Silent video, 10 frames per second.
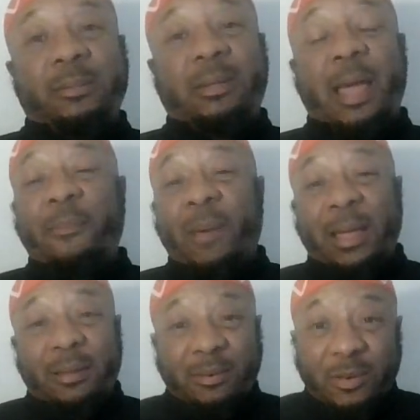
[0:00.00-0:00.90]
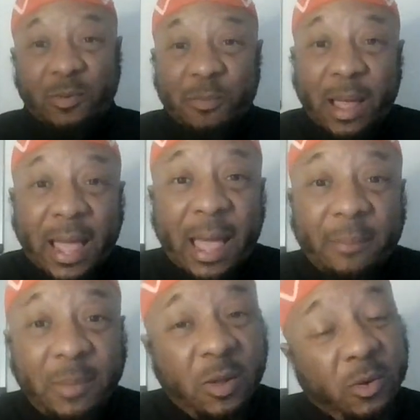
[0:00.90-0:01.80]
You might
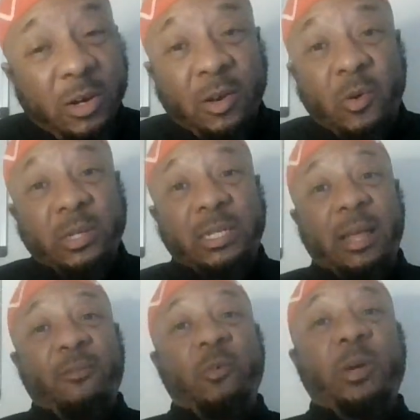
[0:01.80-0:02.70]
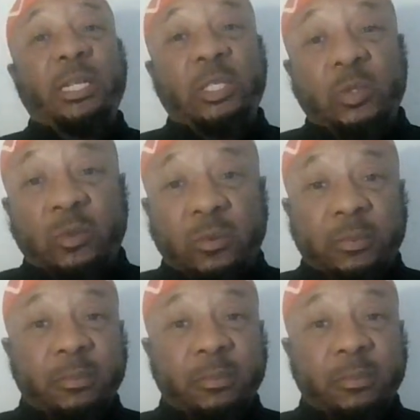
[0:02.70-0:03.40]
have me on the lowest level with you.